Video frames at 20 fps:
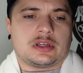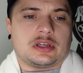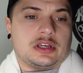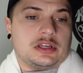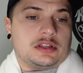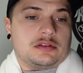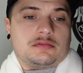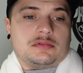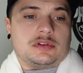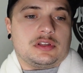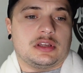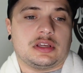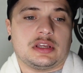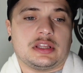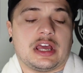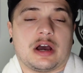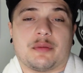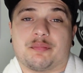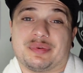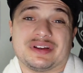in
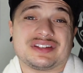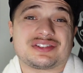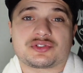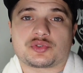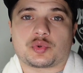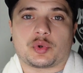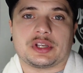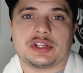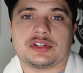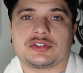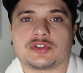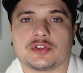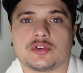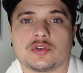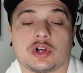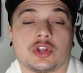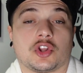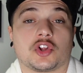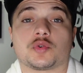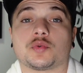our best
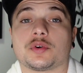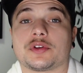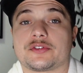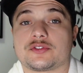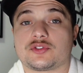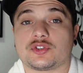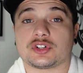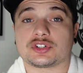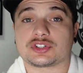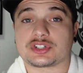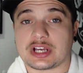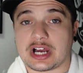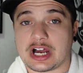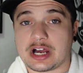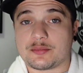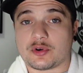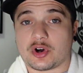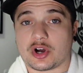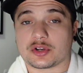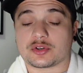22, along with Josh
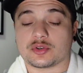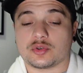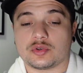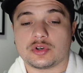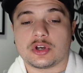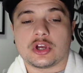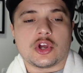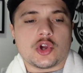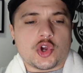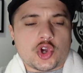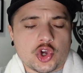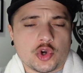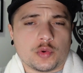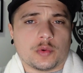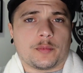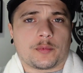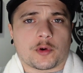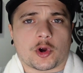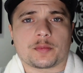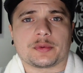Carmichael, who
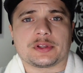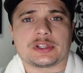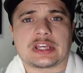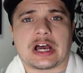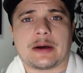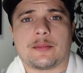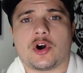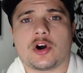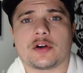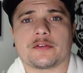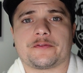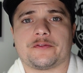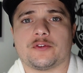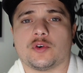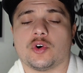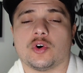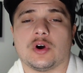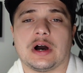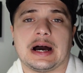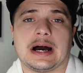will probably come on
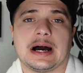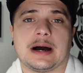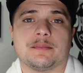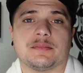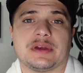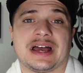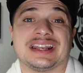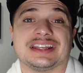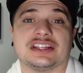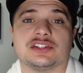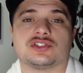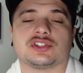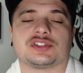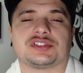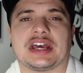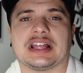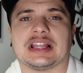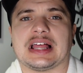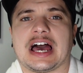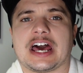for an injured
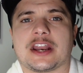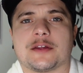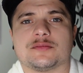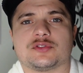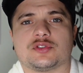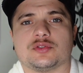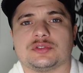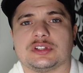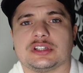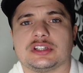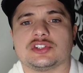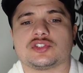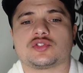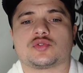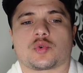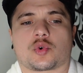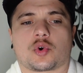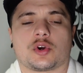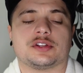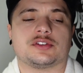Taylor Adams who did his
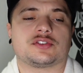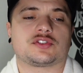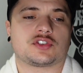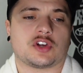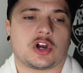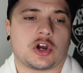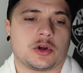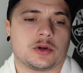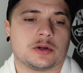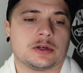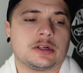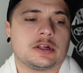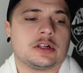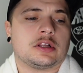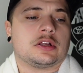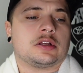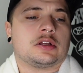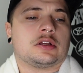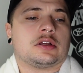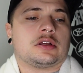groin. So
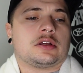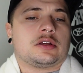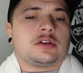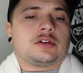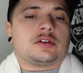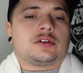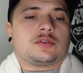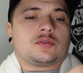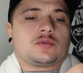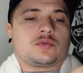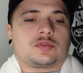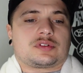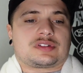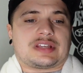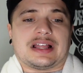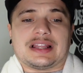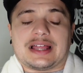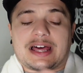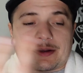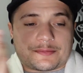
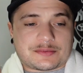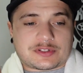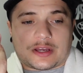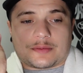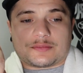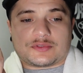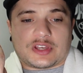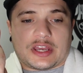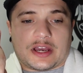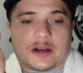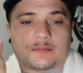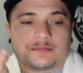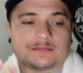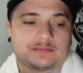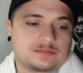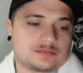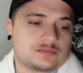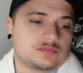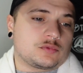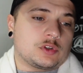Taylor Adams comes out,
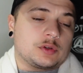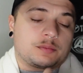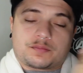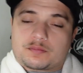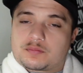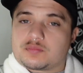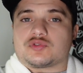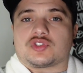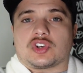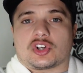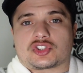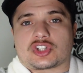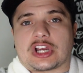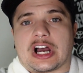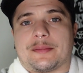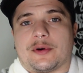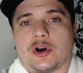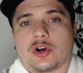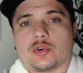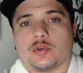Josh
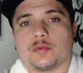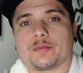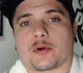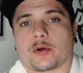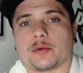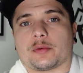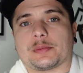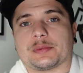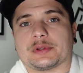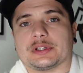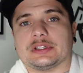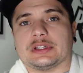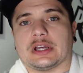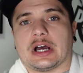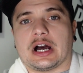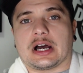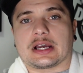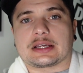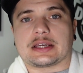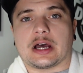Carmichael probably
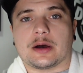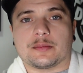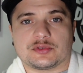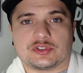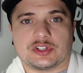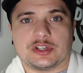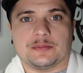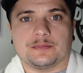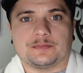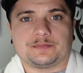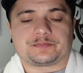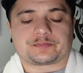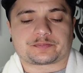comes in.